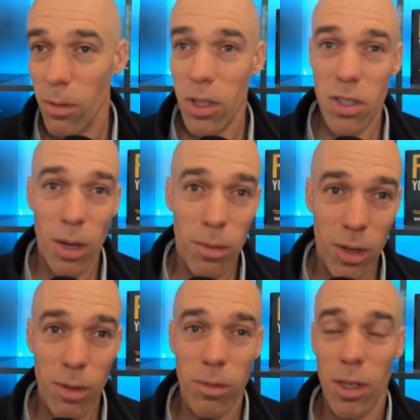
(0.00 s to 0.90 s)

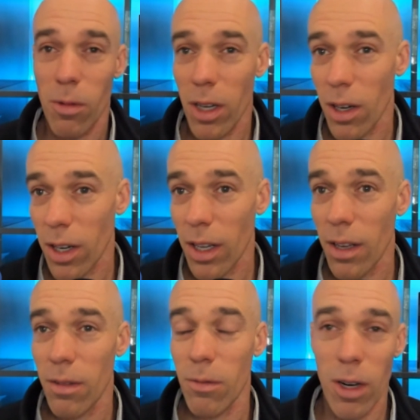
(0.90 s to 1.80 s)
suburb, what
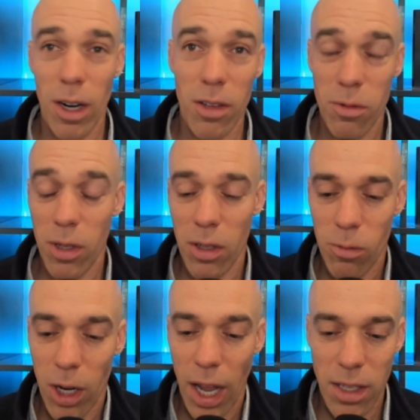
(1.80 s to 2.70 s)
area, warehouse,
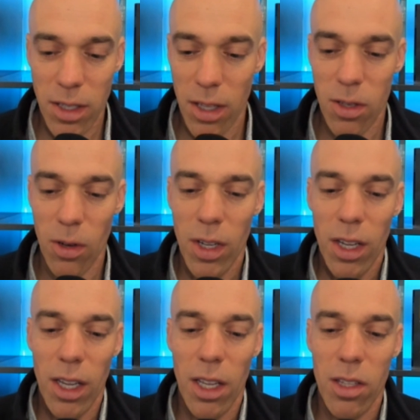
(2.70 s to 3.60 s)
what asset? So
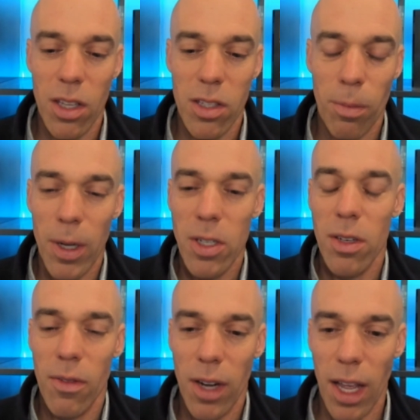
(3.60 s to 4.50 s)
it's a bunch of
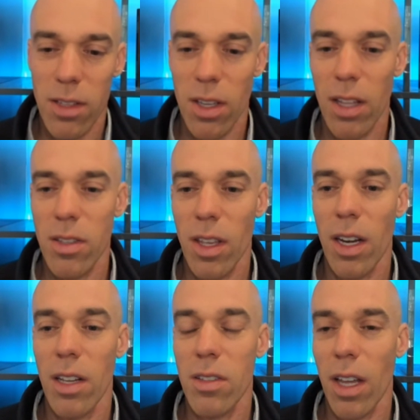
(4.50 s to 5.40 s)
different assets, and
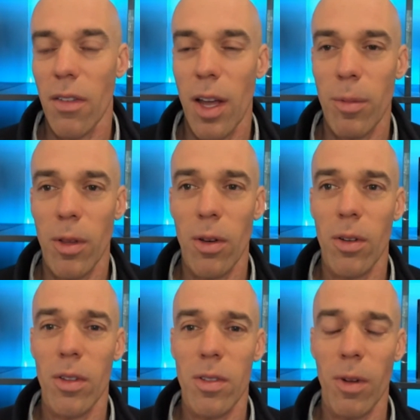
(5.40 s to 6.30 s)
it is kind of hyper
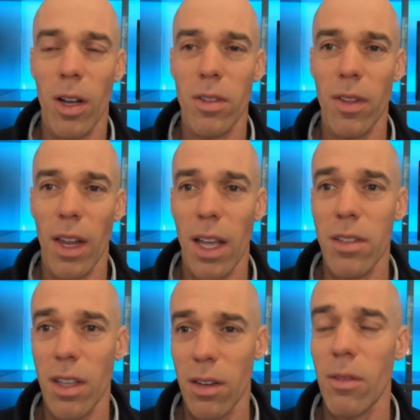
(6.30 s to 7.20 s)
local as well to that
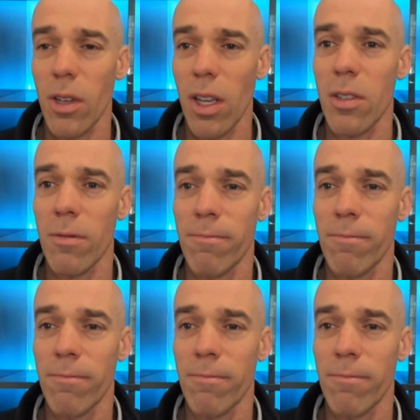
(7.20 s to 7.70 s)
asset and location.